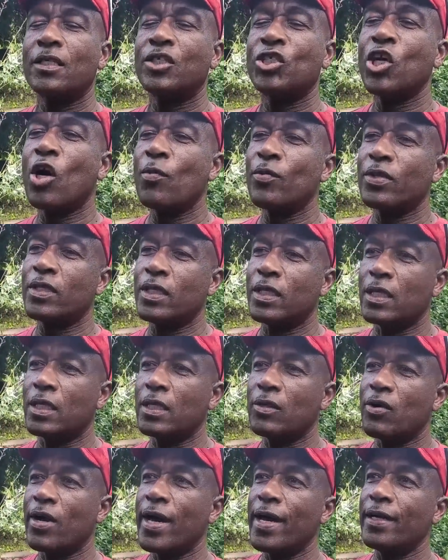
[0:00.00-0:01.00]
Drumstick,
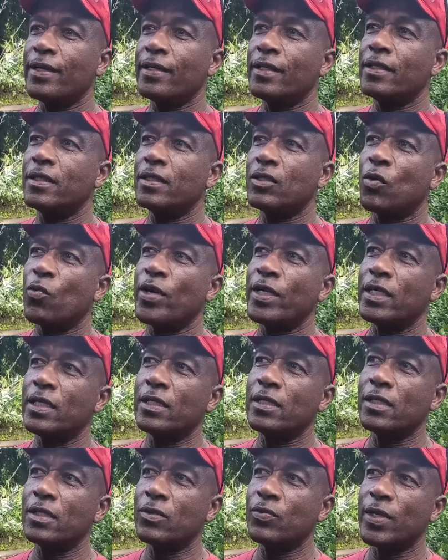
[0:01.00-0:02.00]
right? So when
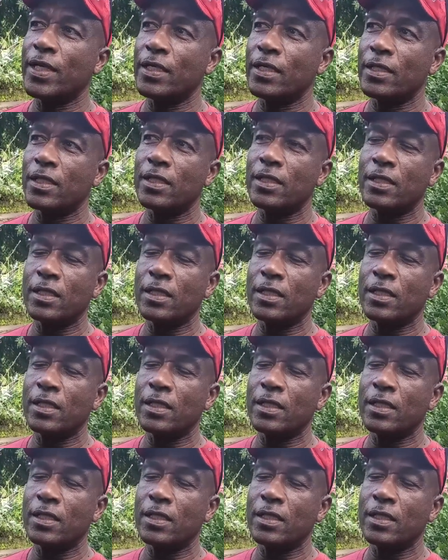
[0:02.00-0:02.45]
it's